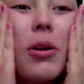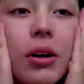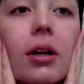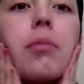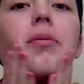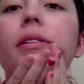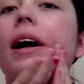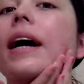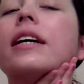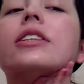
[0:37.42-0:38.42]
You want to
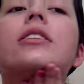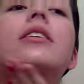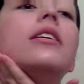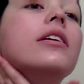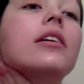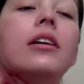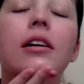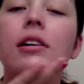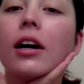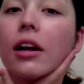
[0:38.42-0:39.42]
apply
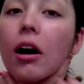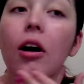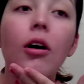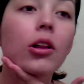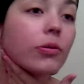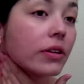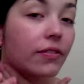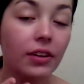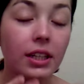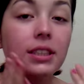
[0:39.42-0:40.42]
it all over
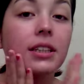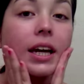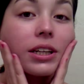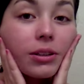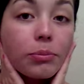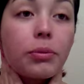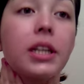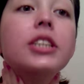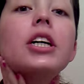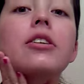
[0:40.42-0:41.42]
your face and neck
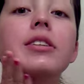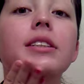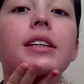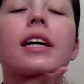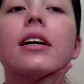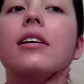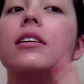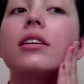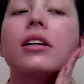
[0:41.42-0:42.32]
pretty generously.